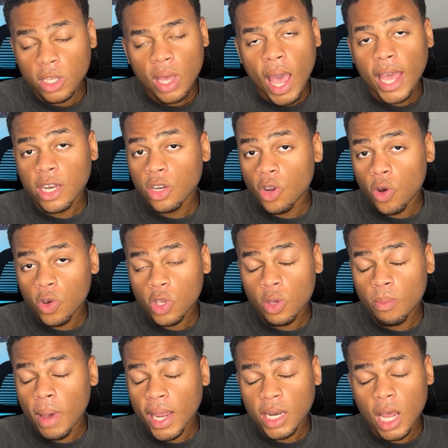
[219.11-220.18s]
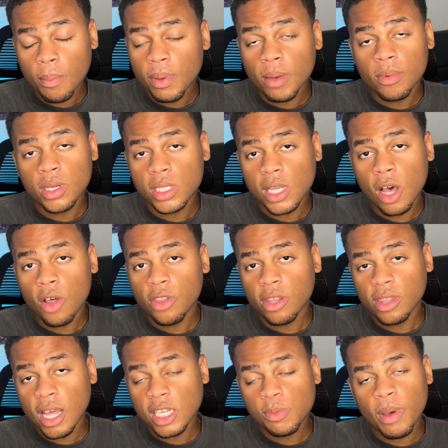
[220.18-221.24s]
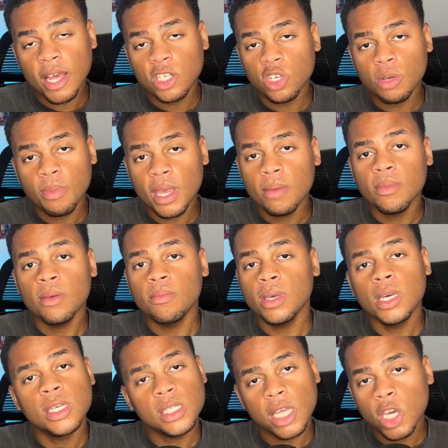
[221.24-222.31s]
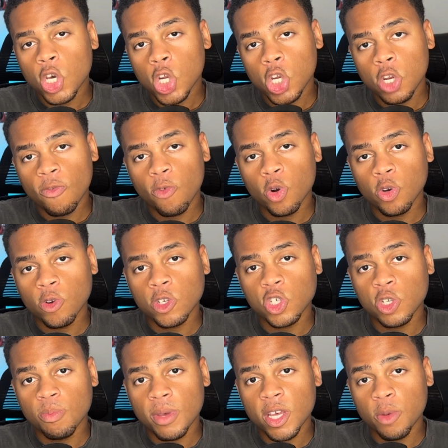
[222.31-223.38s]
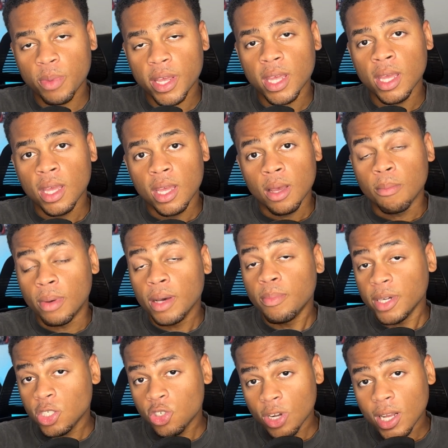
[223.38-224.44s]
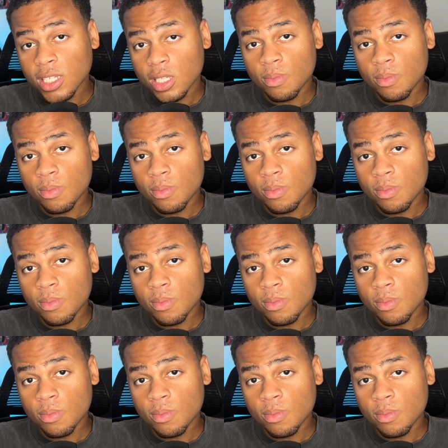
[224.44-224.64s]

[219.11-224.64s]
I know you might not be able to tell that that's Patrick Bateman because they couldn't afford Christian Bale, but trust